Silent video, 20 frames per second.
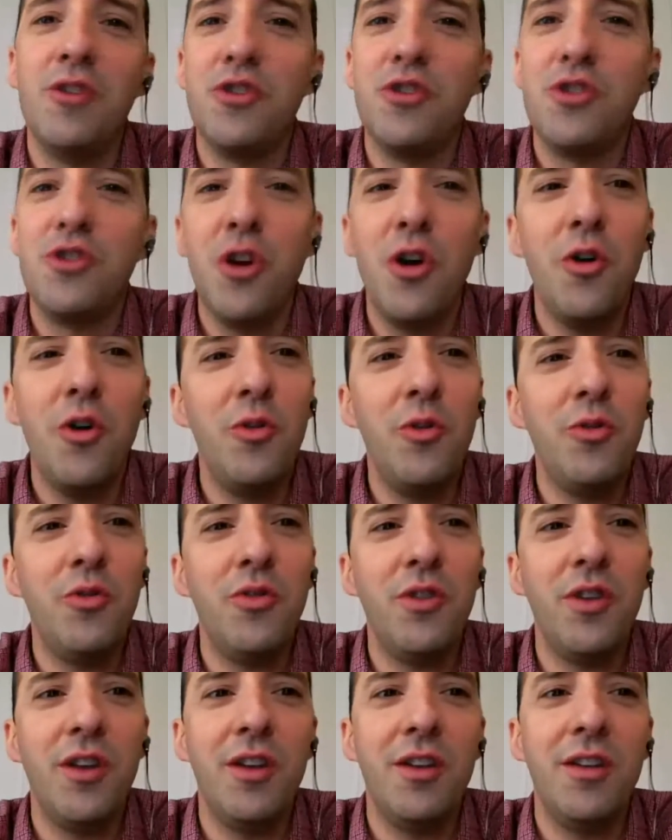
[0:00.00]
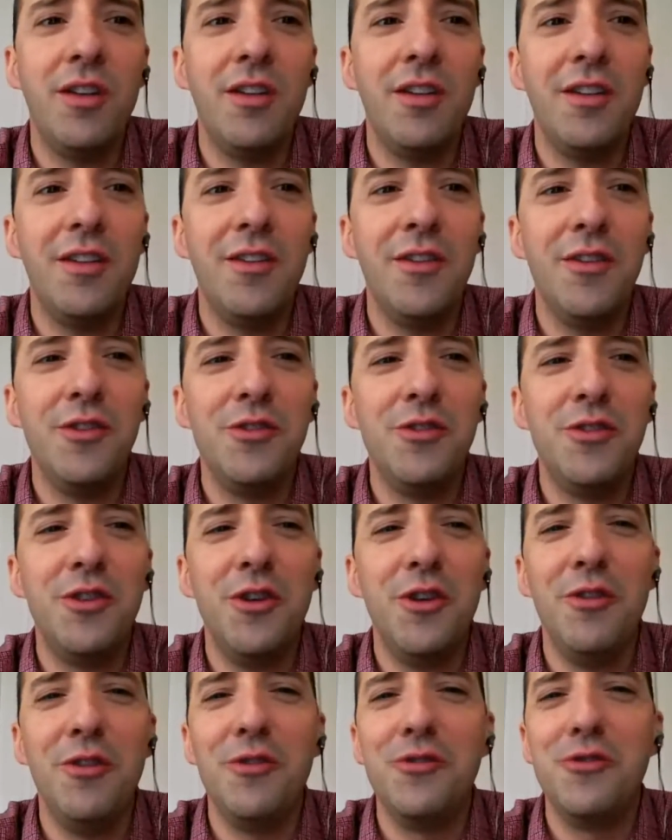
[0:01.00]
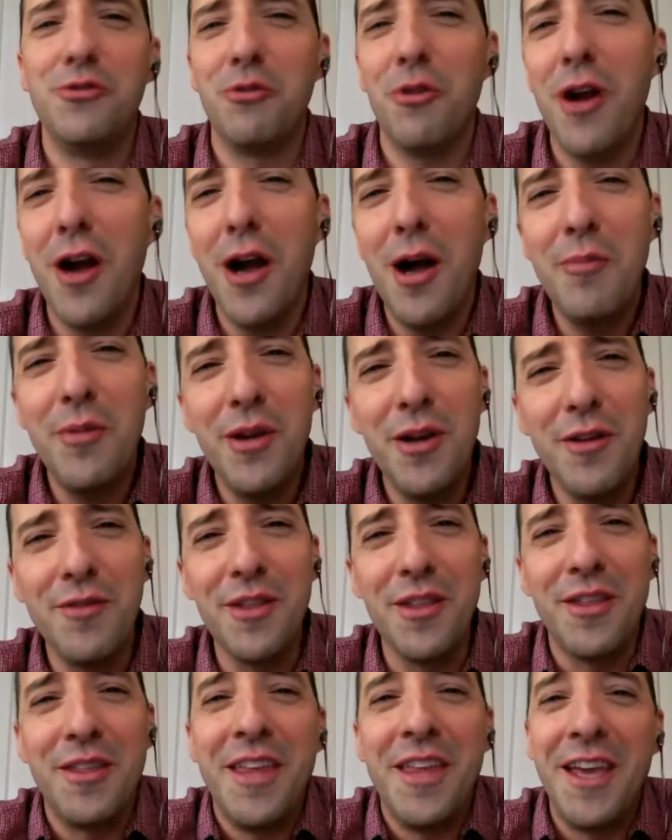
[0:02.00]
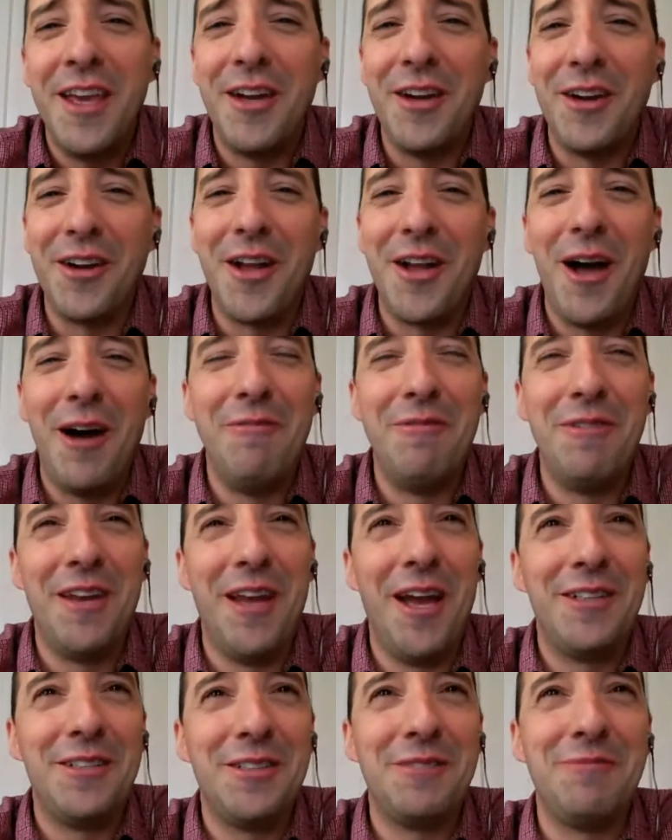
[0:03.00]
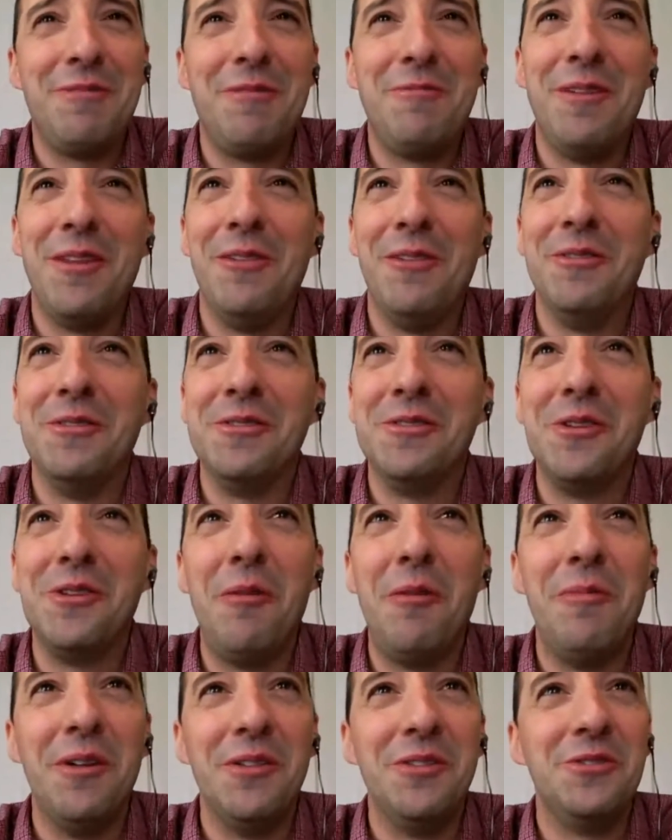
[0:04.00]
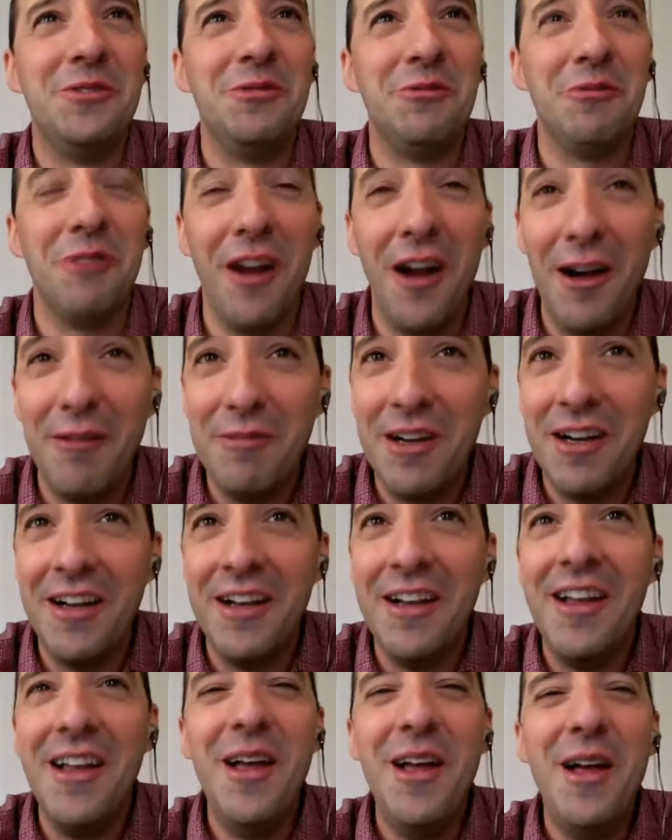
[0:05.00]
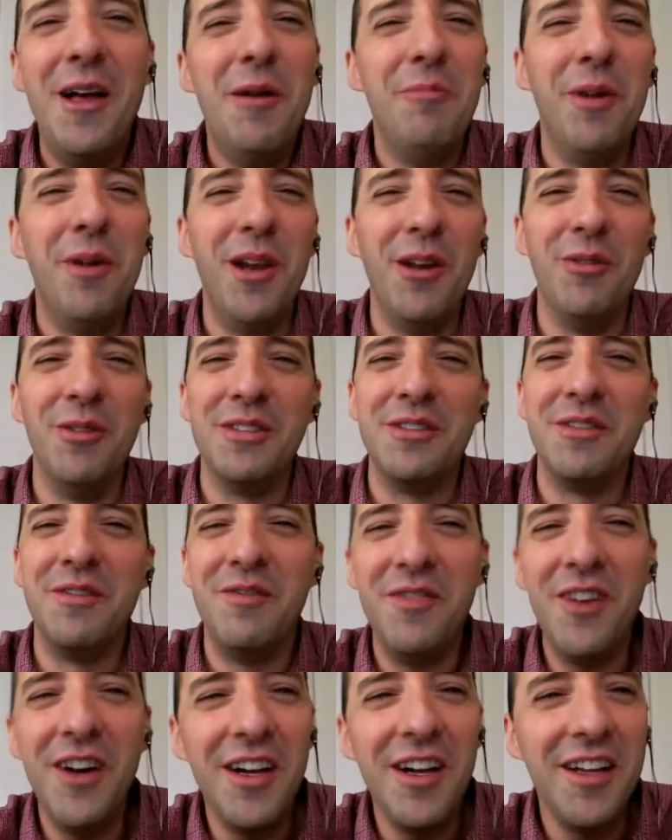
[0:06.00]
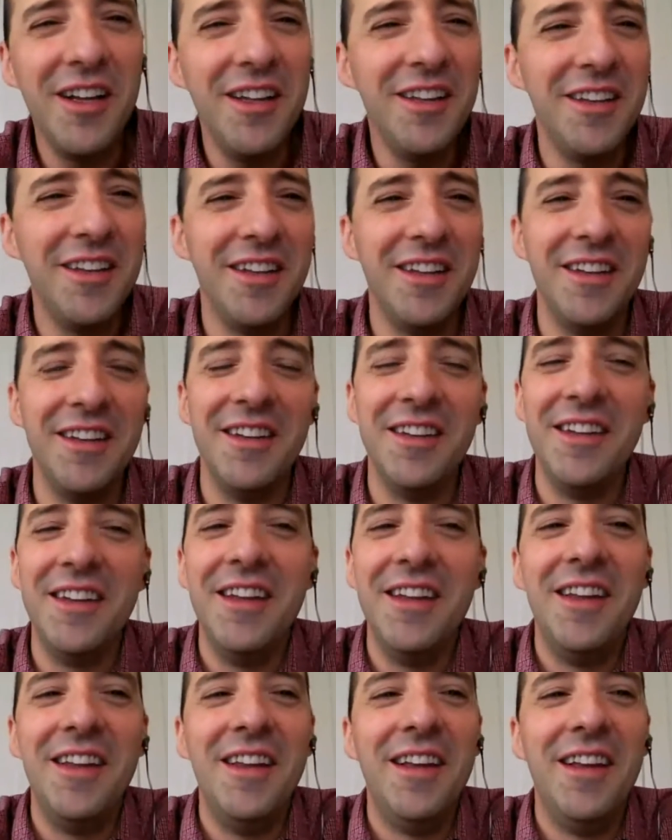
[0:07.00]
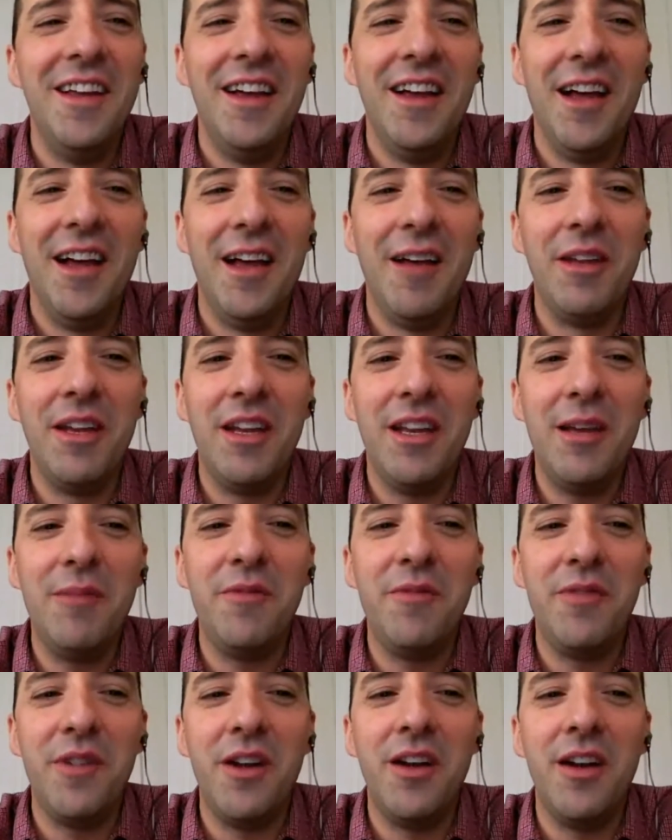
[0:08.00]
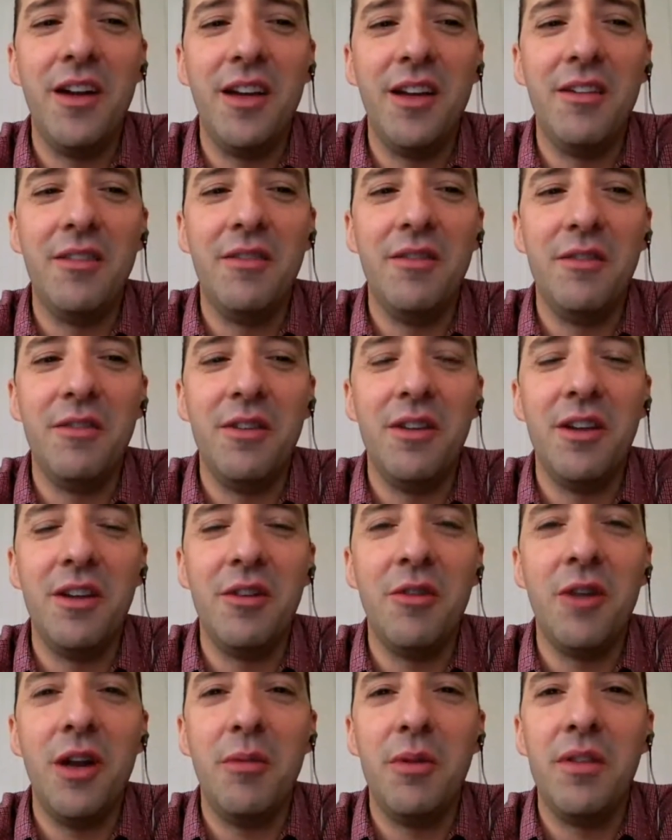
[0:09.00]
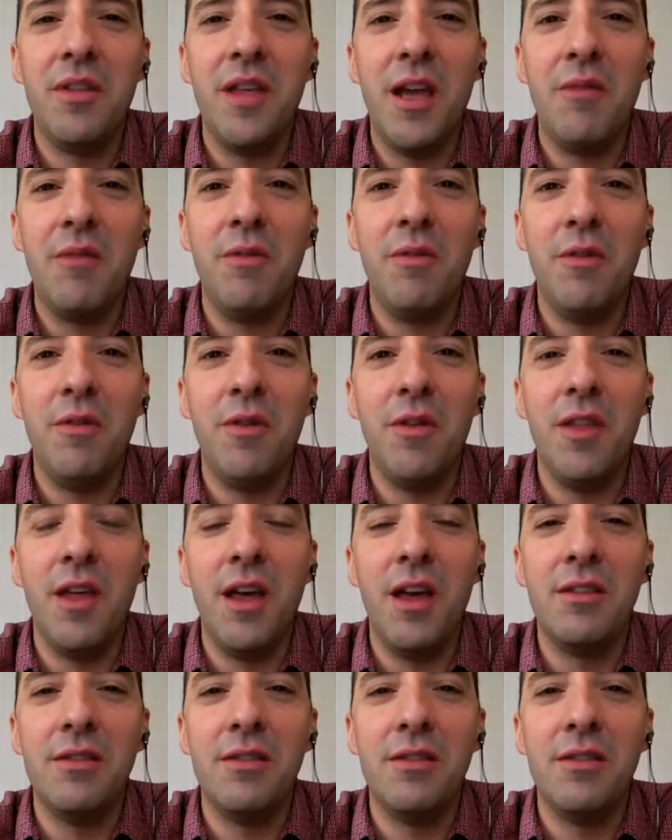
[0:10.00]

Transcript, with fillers: shows and the you know the drama of the theater company. I just remember there was so much drama, but it was fun and I mean I'm very incredibly thankful for that